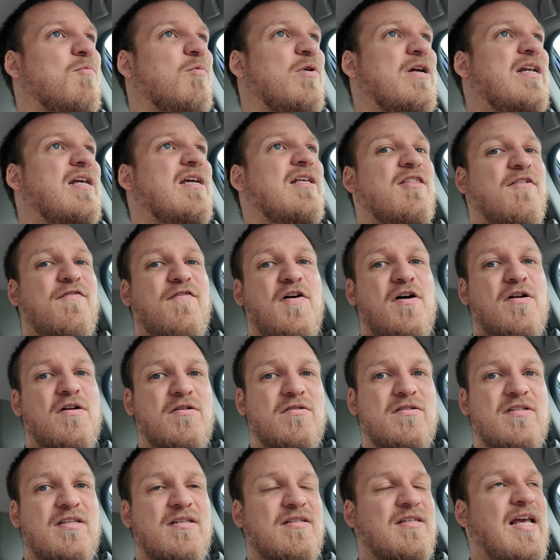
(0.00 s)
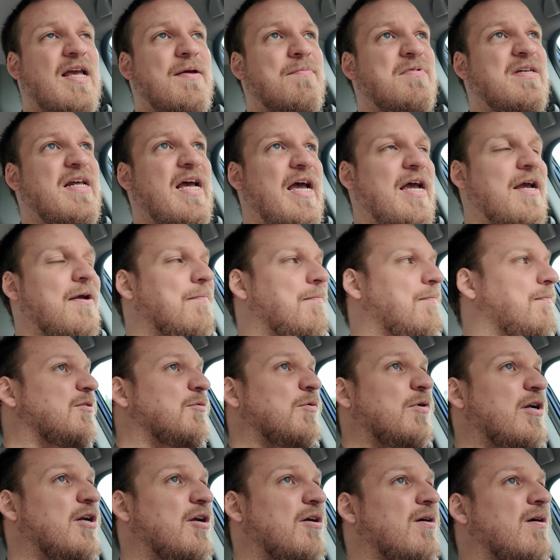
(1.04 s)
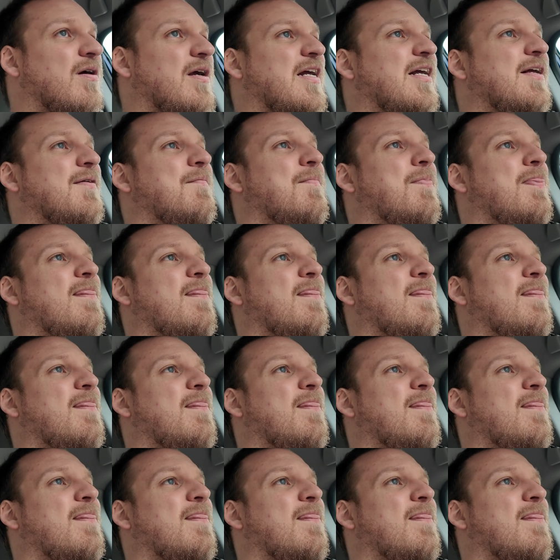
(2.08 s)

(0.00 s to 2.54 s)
we need the photos the same day because we're in a hurry.